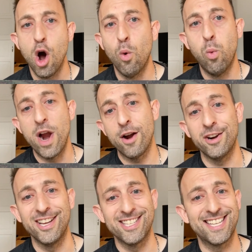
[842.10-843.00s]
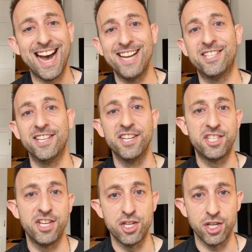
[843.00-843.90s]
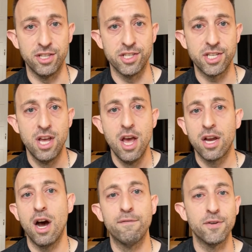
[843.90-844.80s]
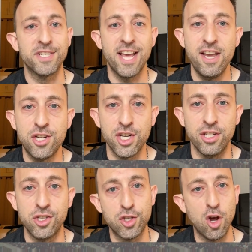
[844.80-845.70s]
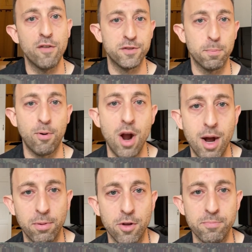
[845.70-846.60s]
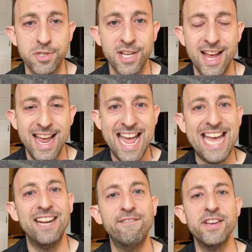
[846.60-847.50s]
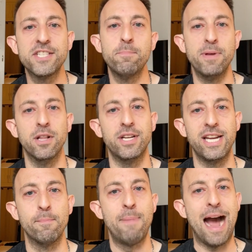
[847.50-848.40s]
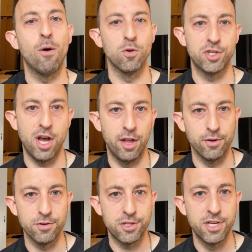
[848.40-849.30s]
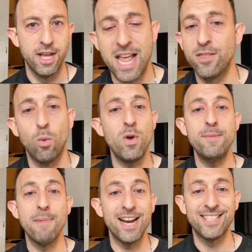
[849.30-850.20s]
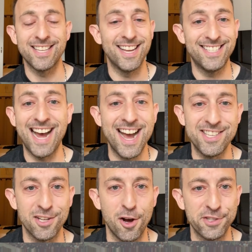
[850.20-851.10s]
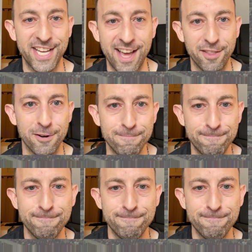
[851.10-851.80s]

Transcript: Awareness guides the decisions. Confrontation solves the problems. And invisibility empowers others. And the we mindset ties it all together.